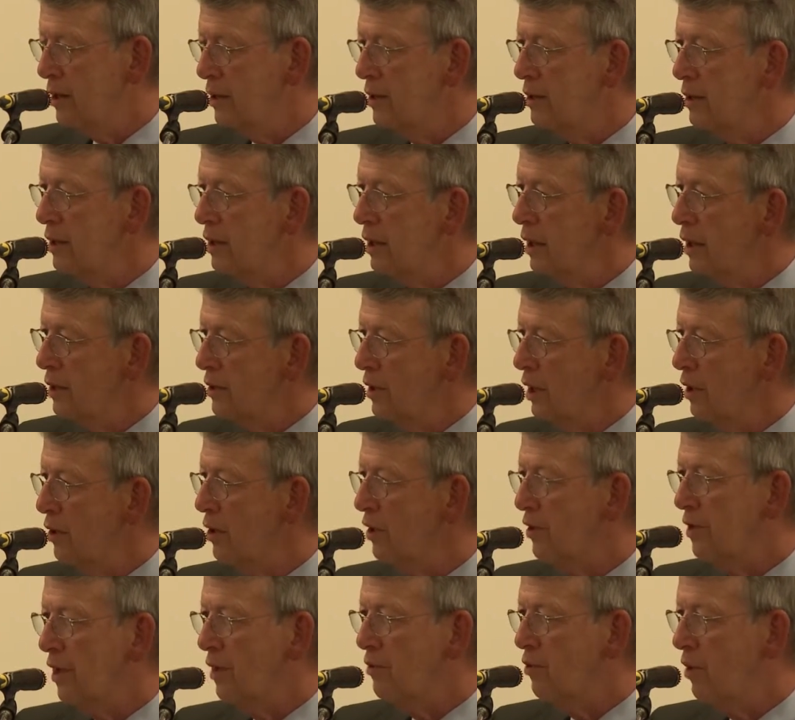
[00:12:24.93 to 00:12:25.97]
And the
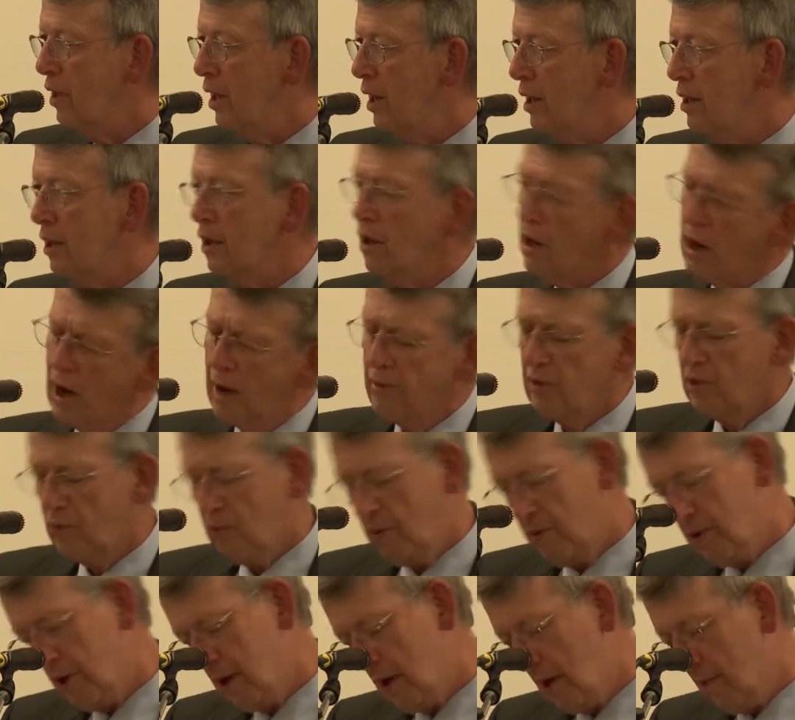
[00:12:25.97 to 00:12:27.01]
only thing we had in common, we
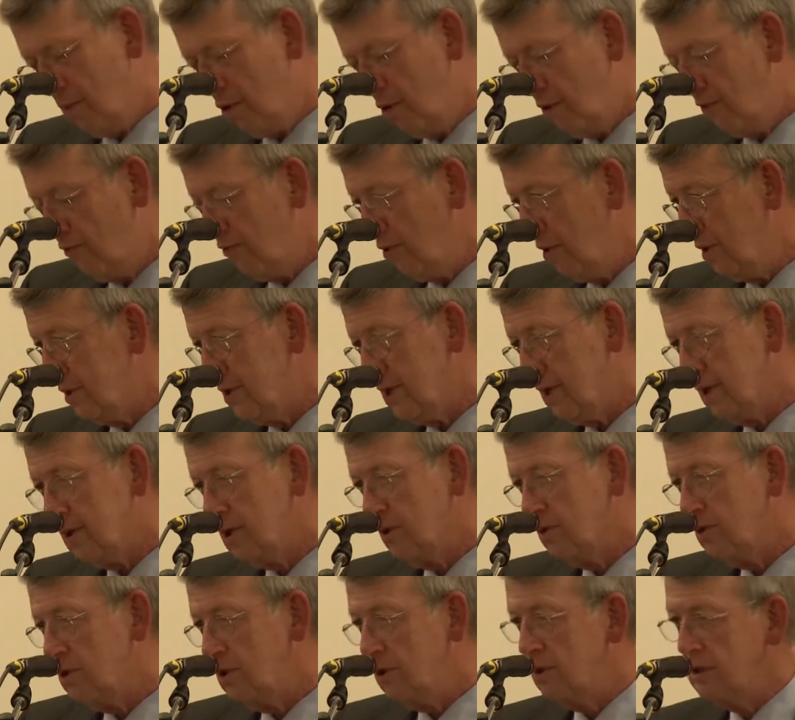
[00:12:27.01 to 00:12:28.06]
became good friends. I
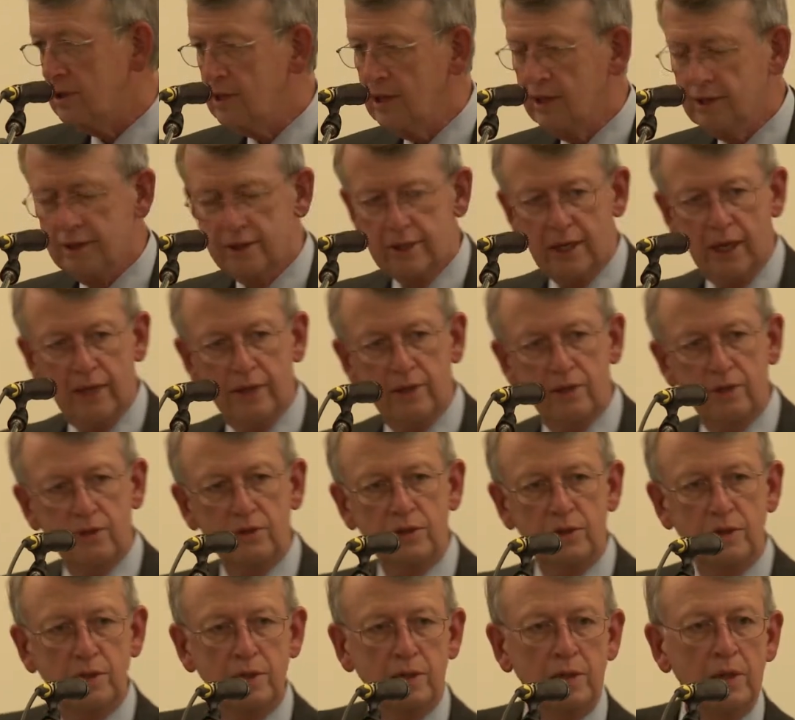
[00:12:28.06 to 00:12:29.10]
told Gene Sunshine,
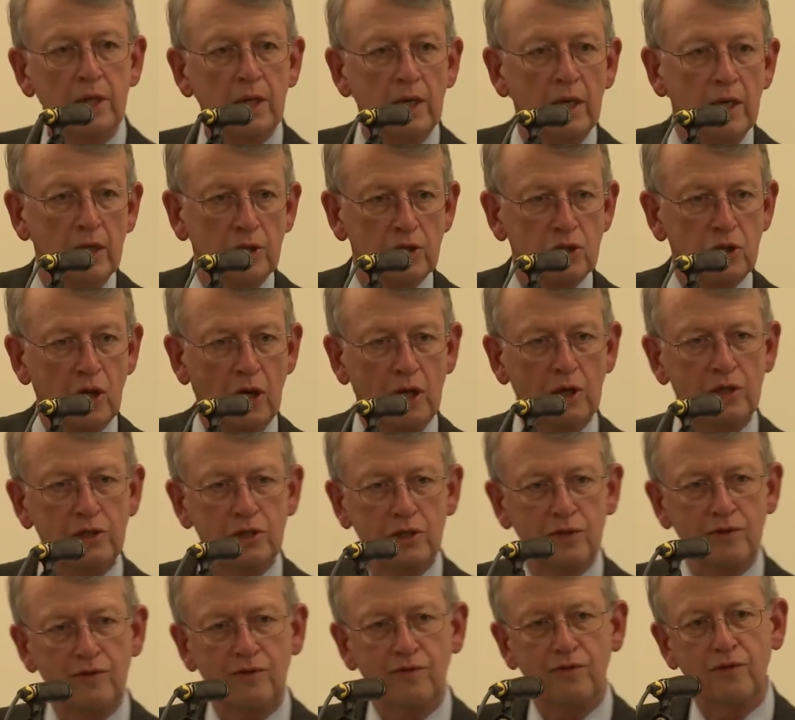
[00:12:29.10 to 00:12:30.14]
who's the charge
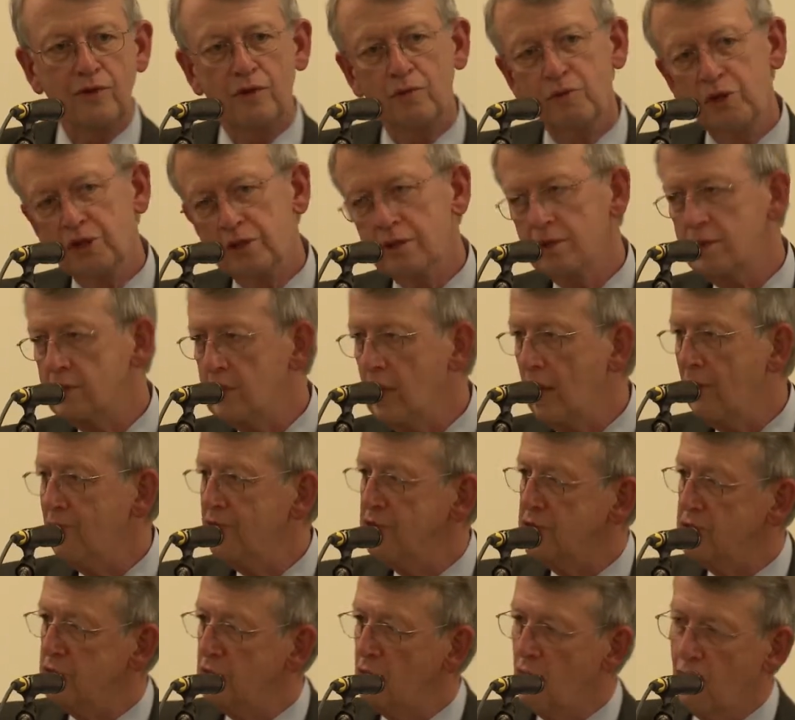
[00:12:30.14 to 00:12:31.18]
of the business
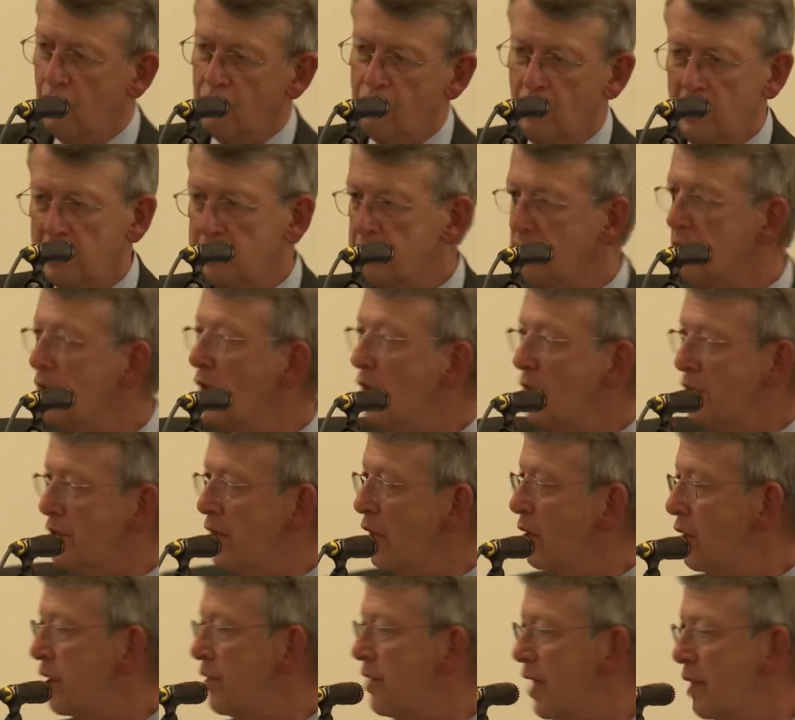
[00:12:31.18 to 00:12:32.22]
office at Northwestern, the
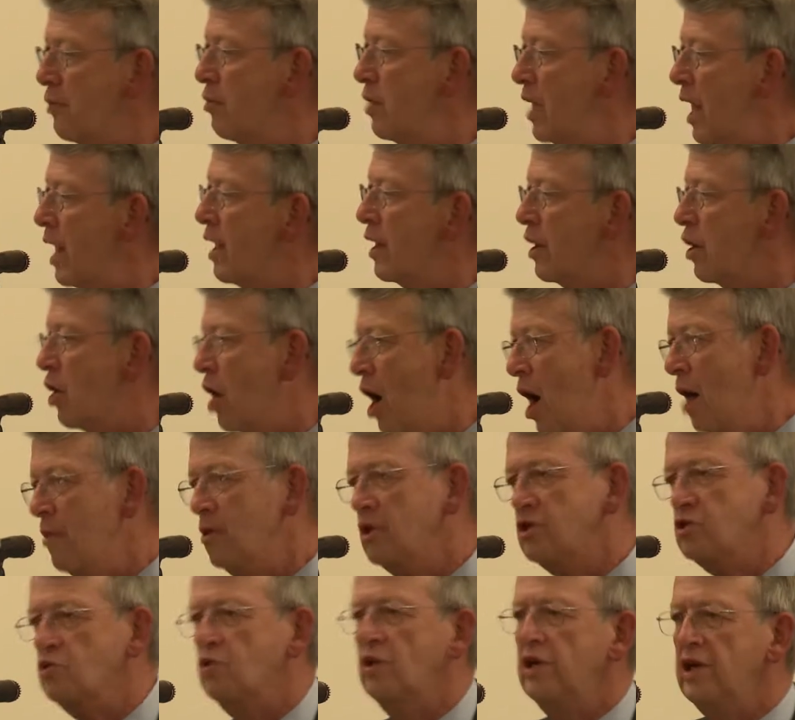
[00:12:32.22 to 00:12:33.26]
only thing we had in
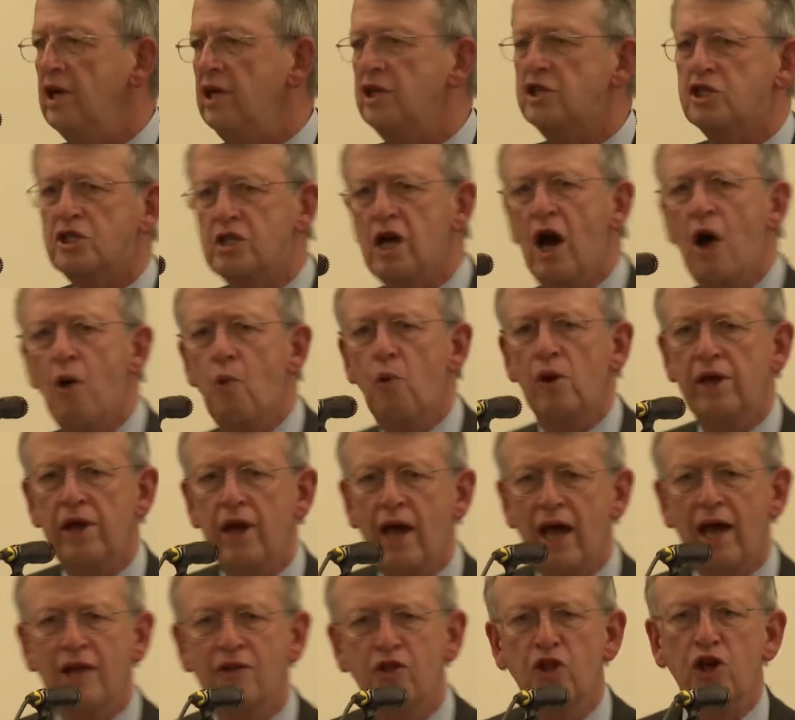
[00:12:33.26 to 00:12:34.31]
common is we each thought we
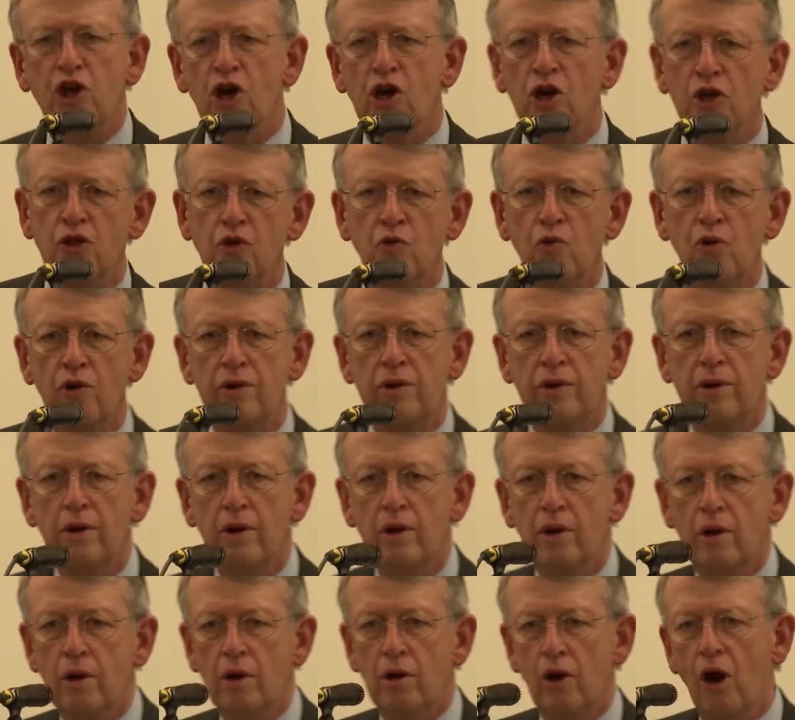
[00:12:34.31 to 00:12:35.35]
had the other one
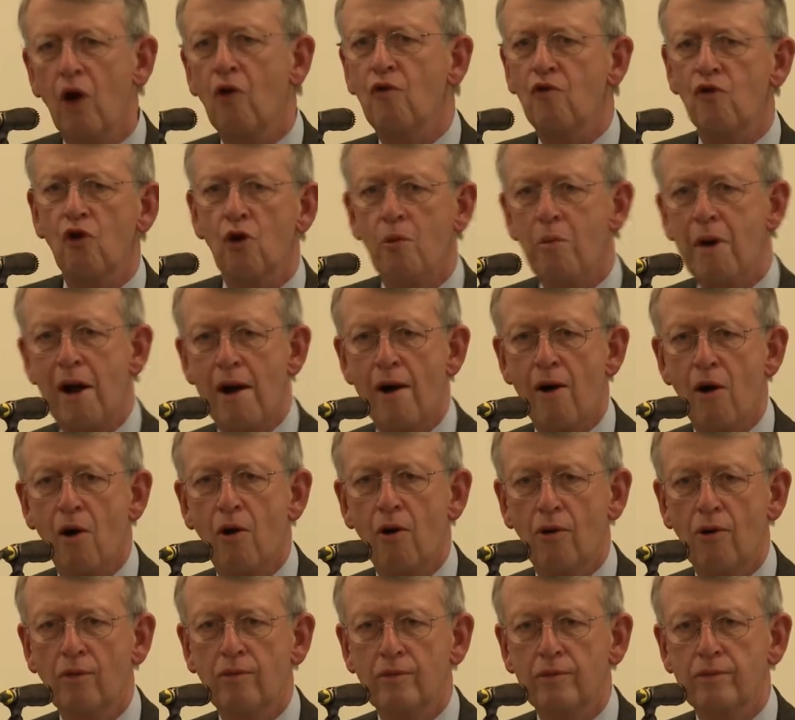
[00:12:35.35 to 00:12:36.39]
over a
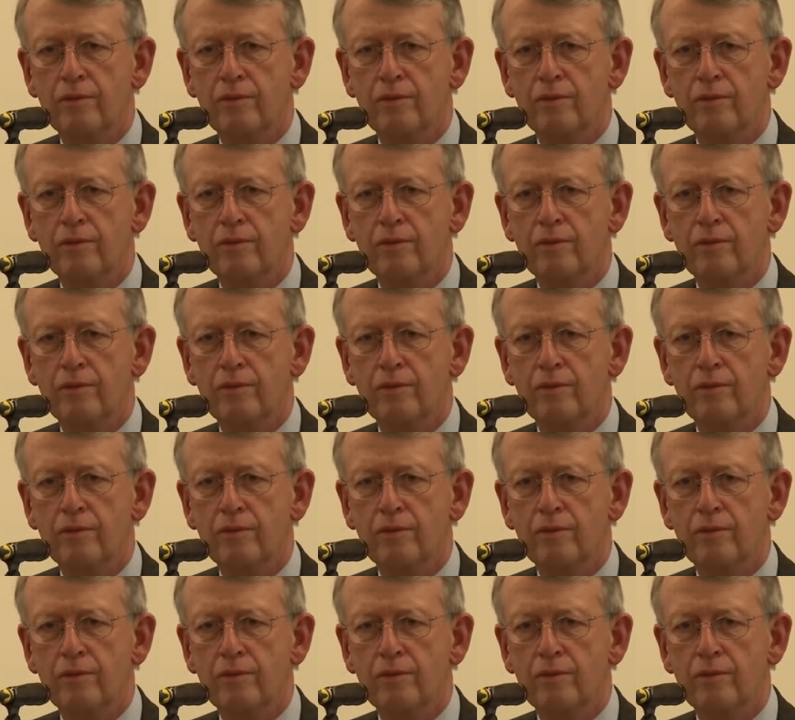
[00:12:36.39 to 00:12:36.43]
barrel.